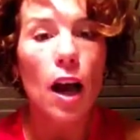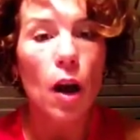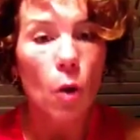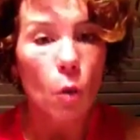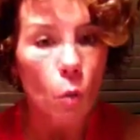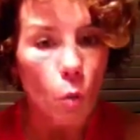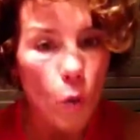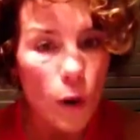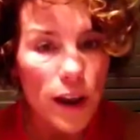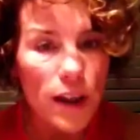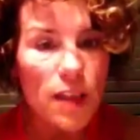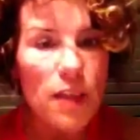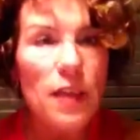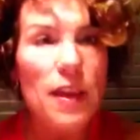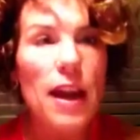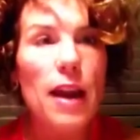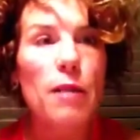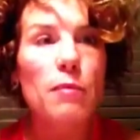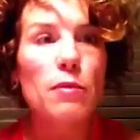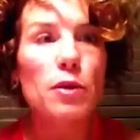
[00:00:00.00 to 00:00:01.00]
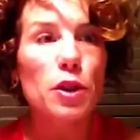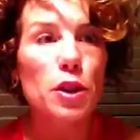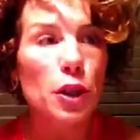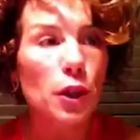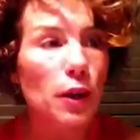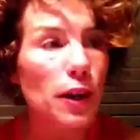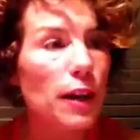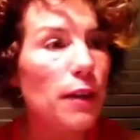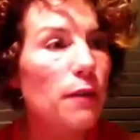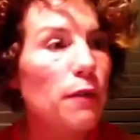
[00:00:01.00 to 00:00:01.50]
with them
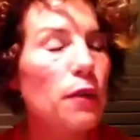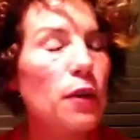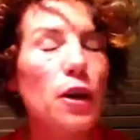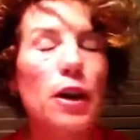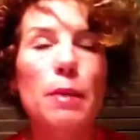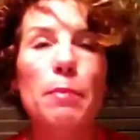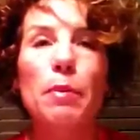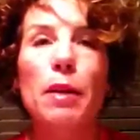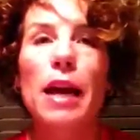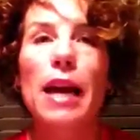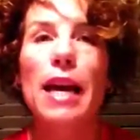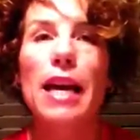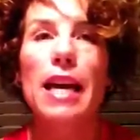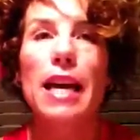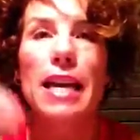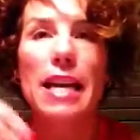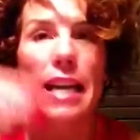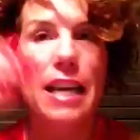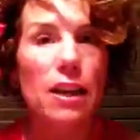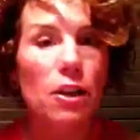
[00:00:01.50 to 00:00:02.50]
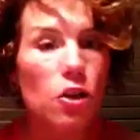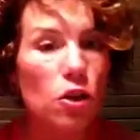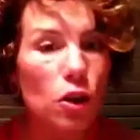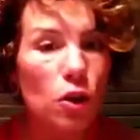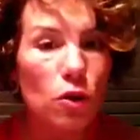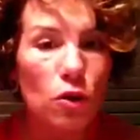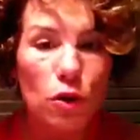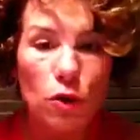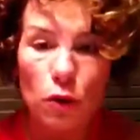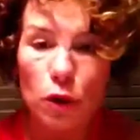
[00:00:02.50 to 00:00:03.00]
during free play in each
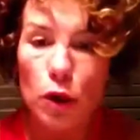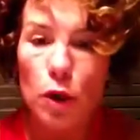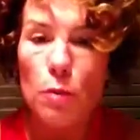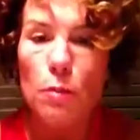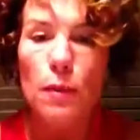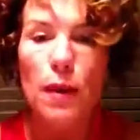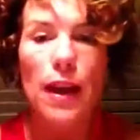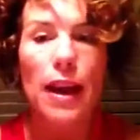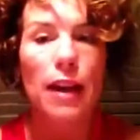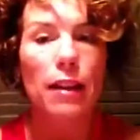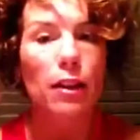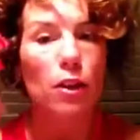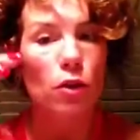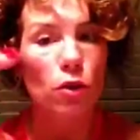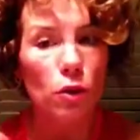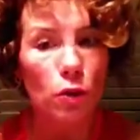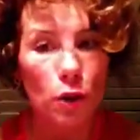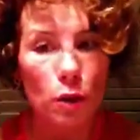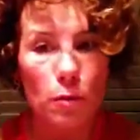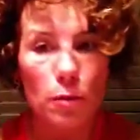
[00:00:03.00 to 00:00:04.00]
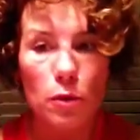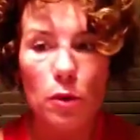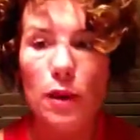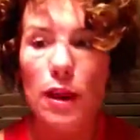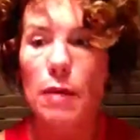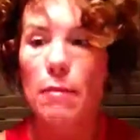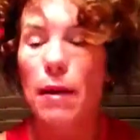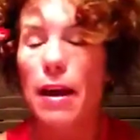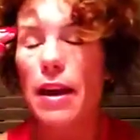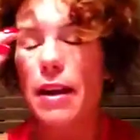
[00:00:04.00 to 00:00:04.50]
little group, they had little groups where
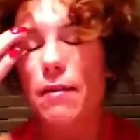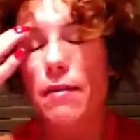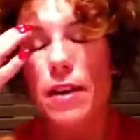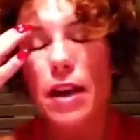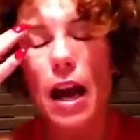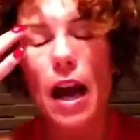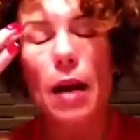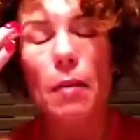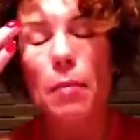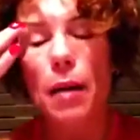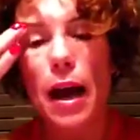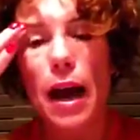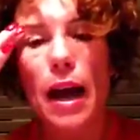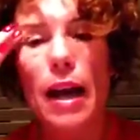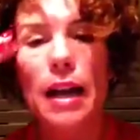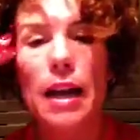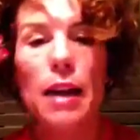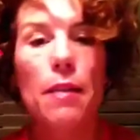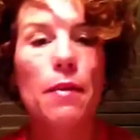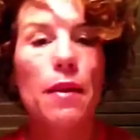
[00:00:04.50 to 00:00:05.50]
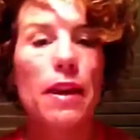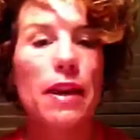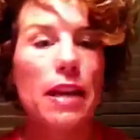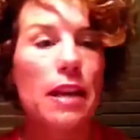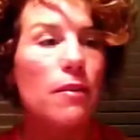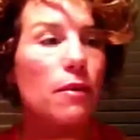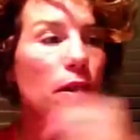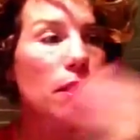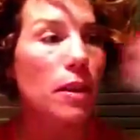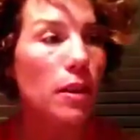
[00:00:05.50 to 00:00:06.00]
they made of the iPad, and then
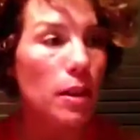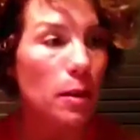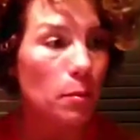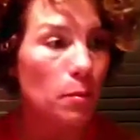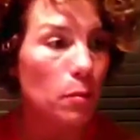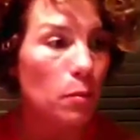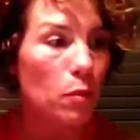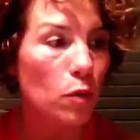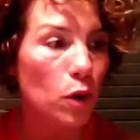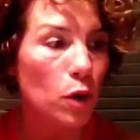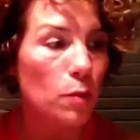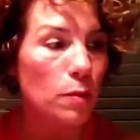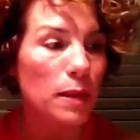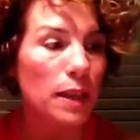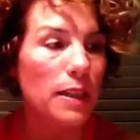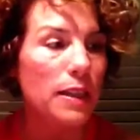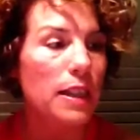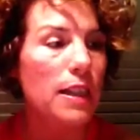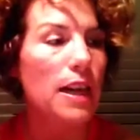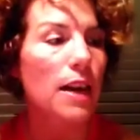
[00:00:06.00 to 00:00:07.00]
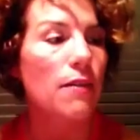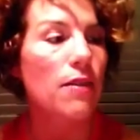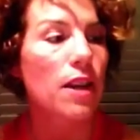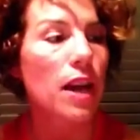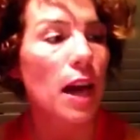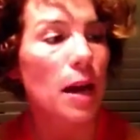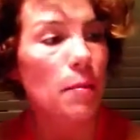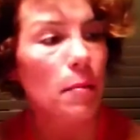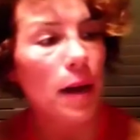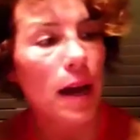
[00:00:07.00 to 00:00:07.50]
even the groups that didn't have the
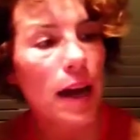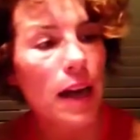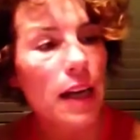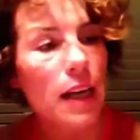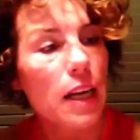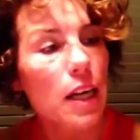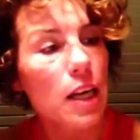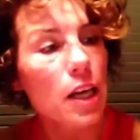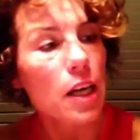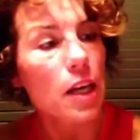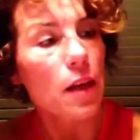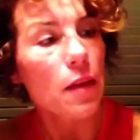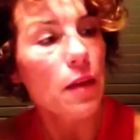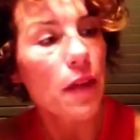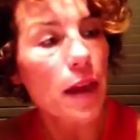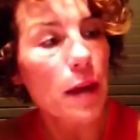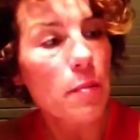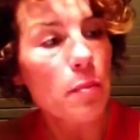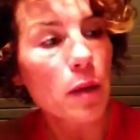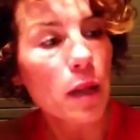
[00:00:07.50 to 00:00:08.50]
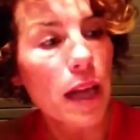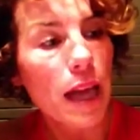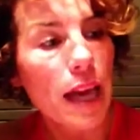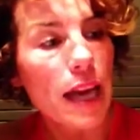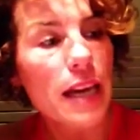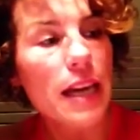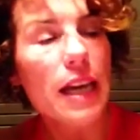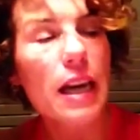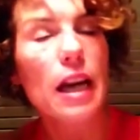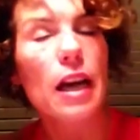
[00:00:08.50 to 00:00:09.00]
iPad, they
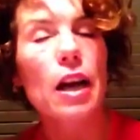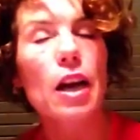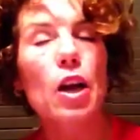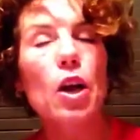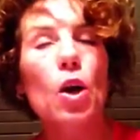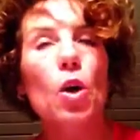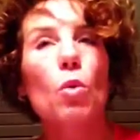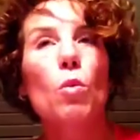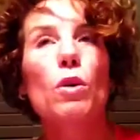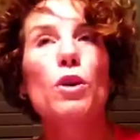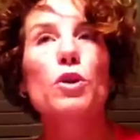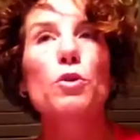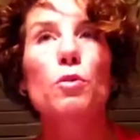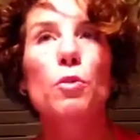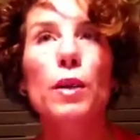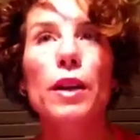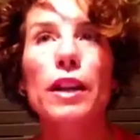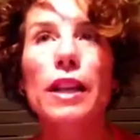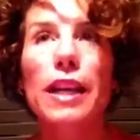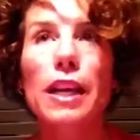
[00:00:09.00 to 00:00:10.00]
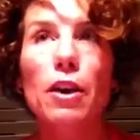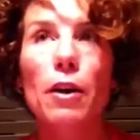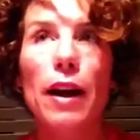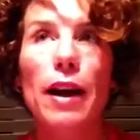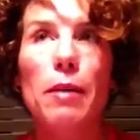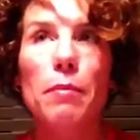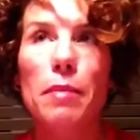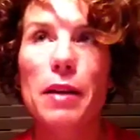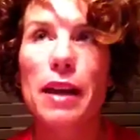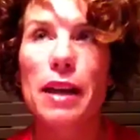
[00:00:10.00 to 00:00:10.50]
played, was really
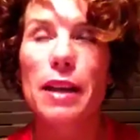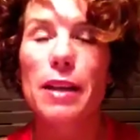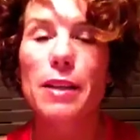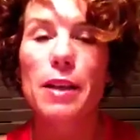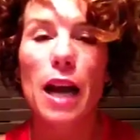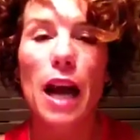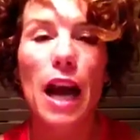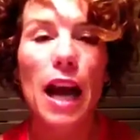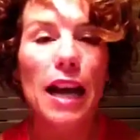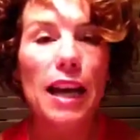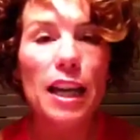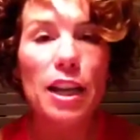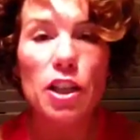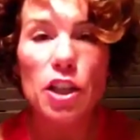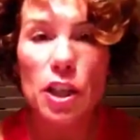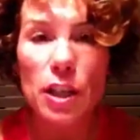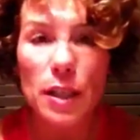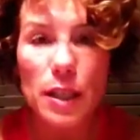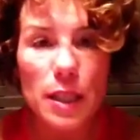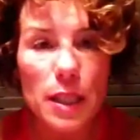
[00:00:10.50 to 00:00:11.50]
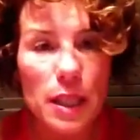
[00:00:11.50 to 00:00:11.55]
great because I could just